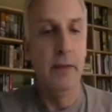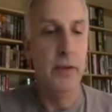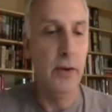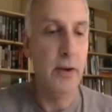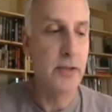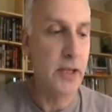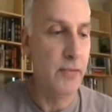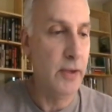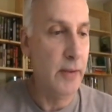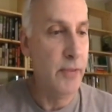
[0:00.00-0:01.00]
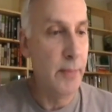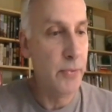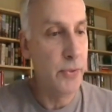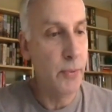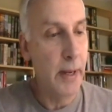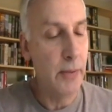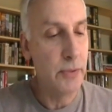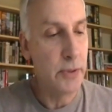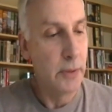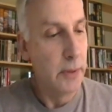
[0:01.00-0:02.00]
And there are several of them
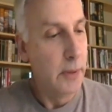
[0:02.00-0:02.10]
throughout